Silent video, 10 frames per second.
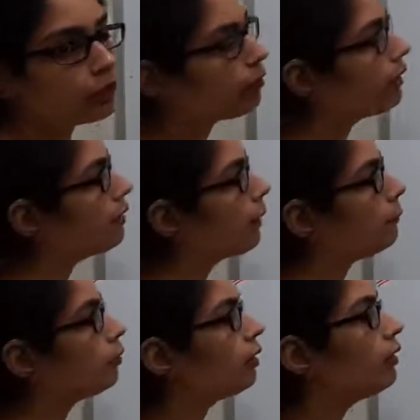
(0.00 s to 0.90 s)
While I
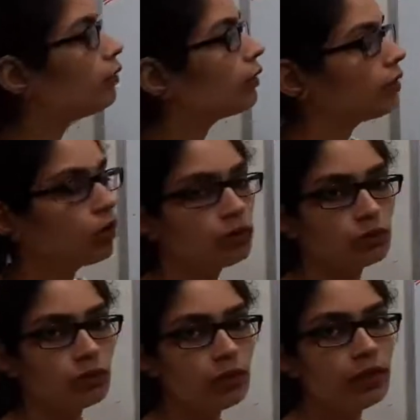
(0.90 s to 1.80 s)
am doing, you can
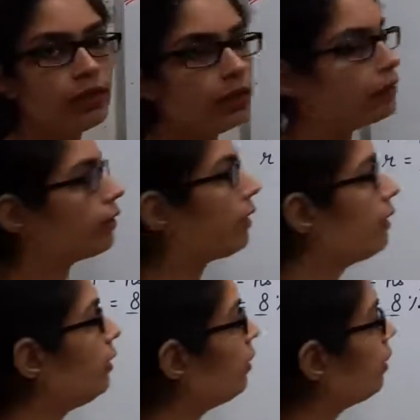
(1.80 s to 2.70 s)
also try